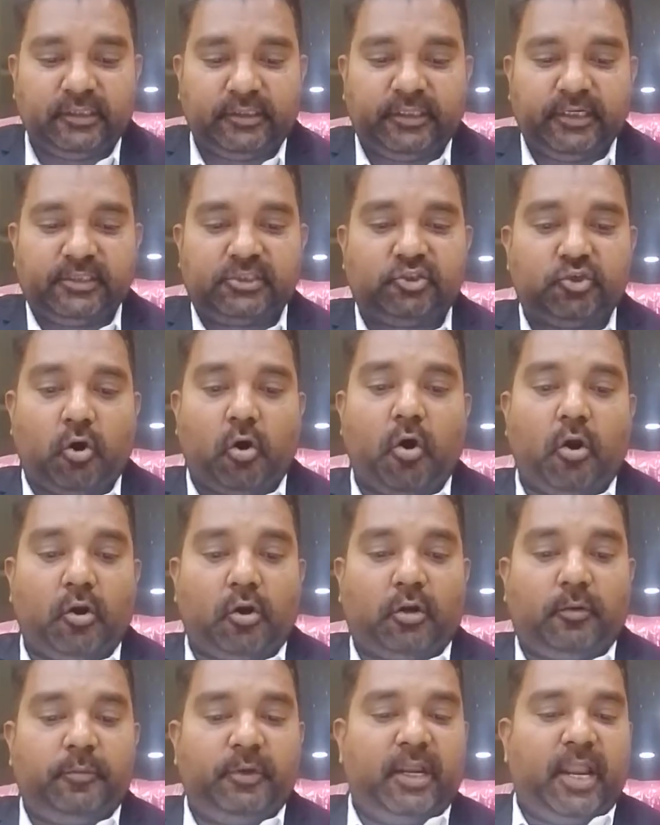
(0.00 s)
This the
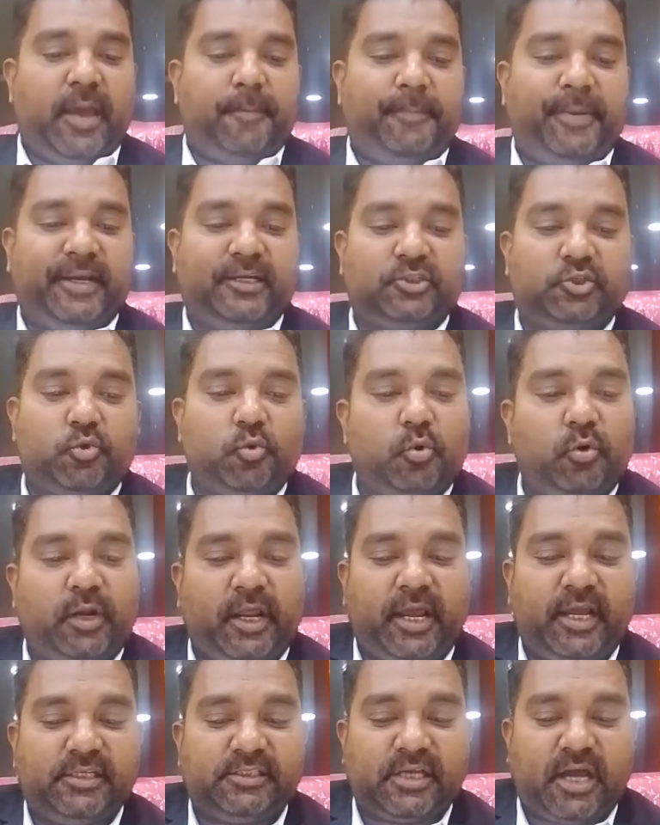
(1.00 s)
Honorable Apex Court
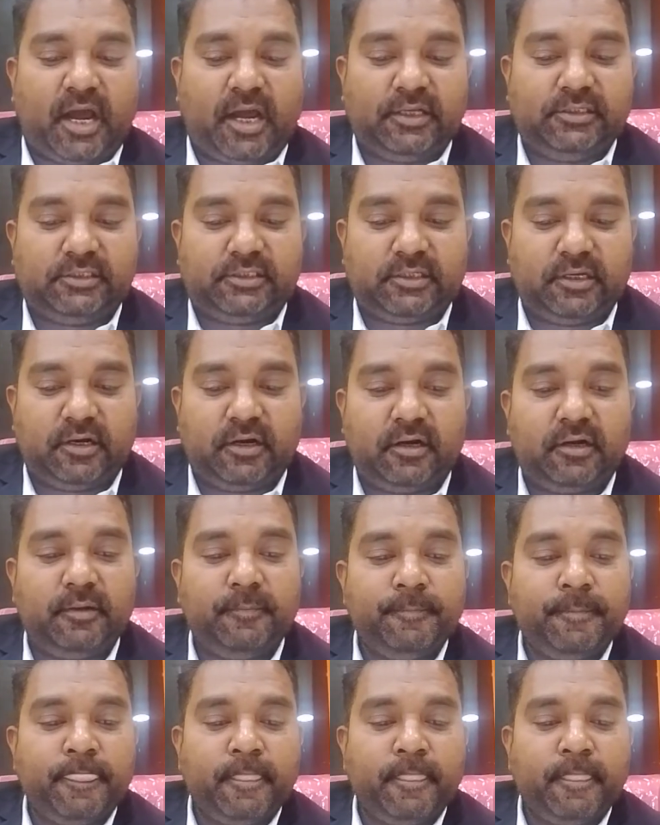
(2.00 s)
has answered